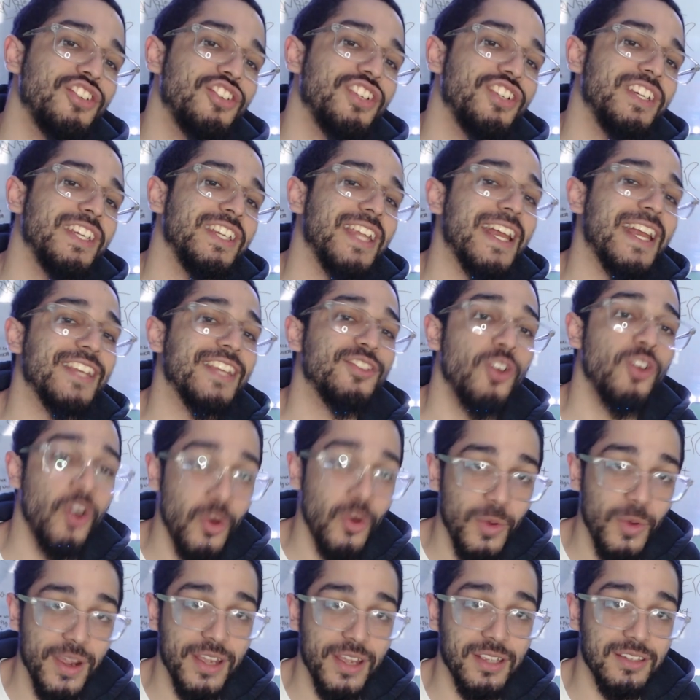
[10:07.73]
And as
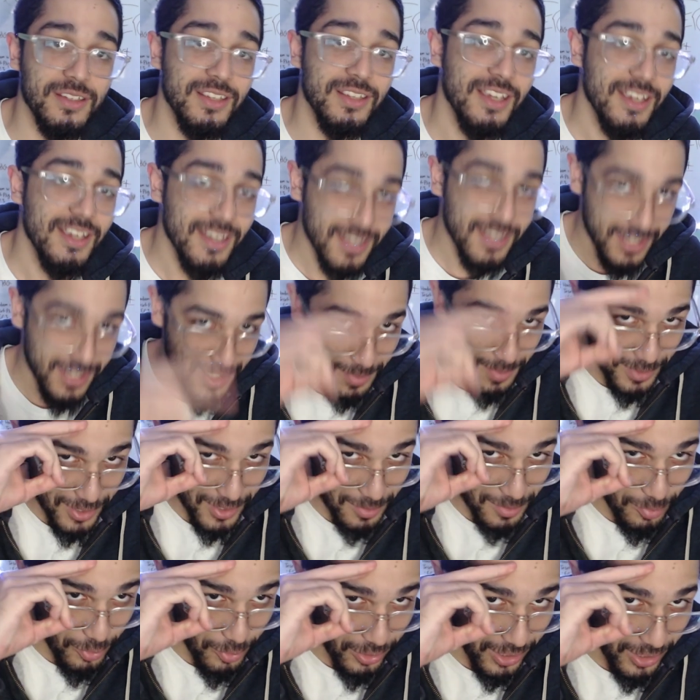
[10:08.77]
always, this has been your
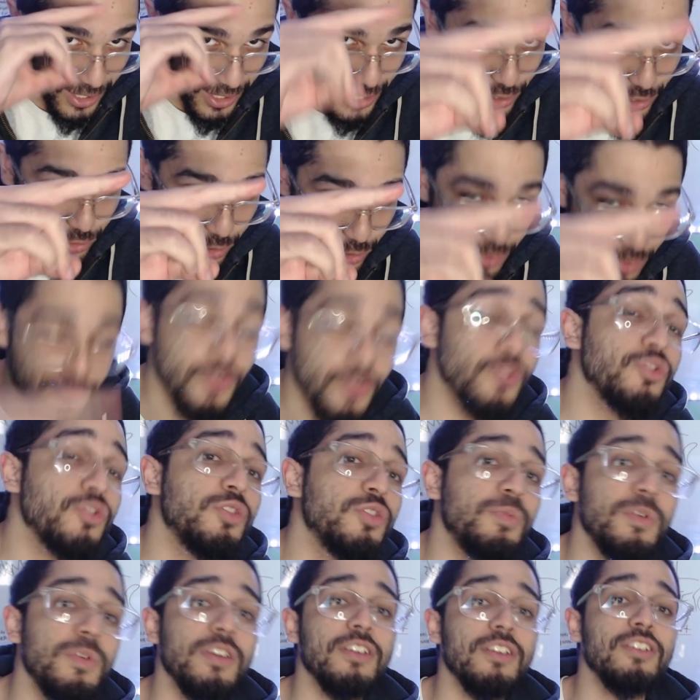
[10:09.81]
boy Landshark Rosa
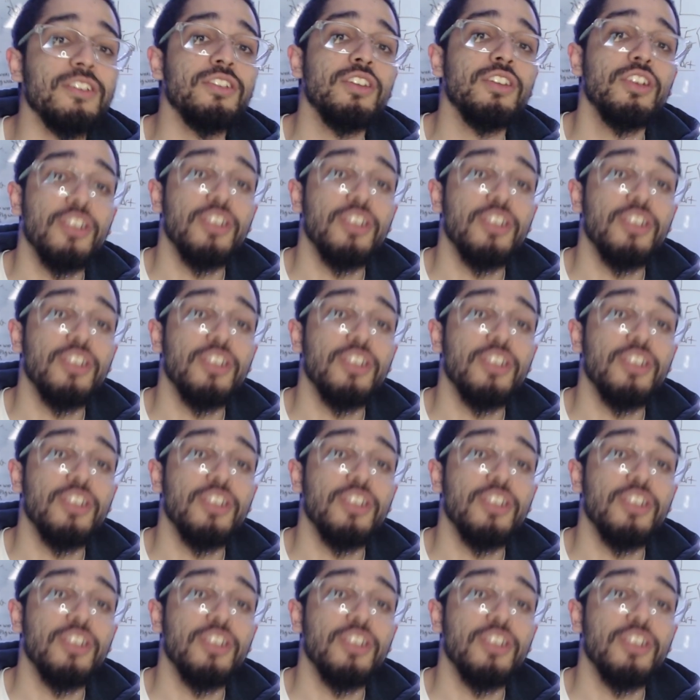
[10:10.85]
speaking.